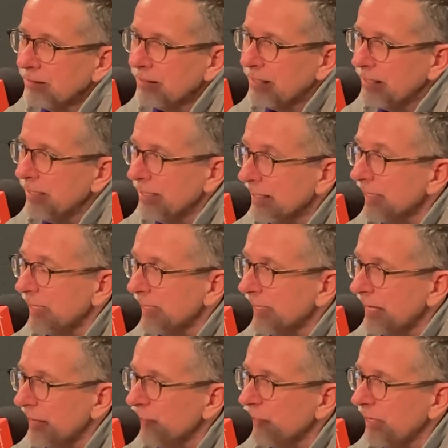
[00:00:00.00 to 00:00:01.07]
in
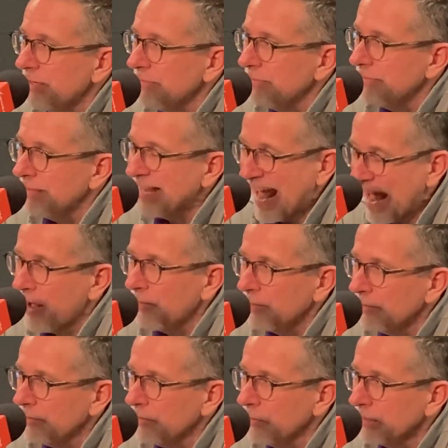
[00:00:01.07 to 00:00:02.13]
contention now,
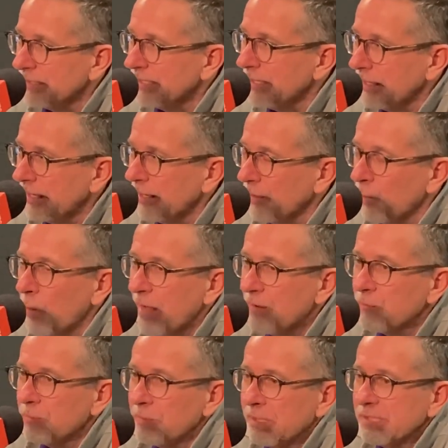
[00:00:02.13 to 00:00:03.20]
or it's going to get away
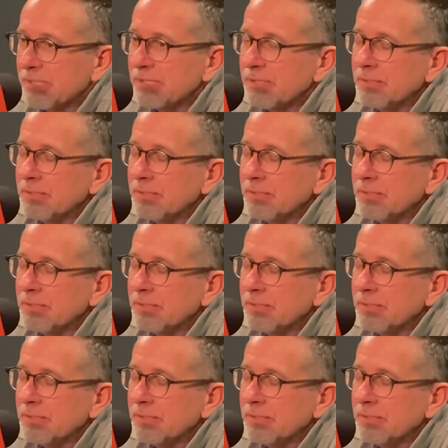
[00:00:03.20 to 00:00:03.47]
from us.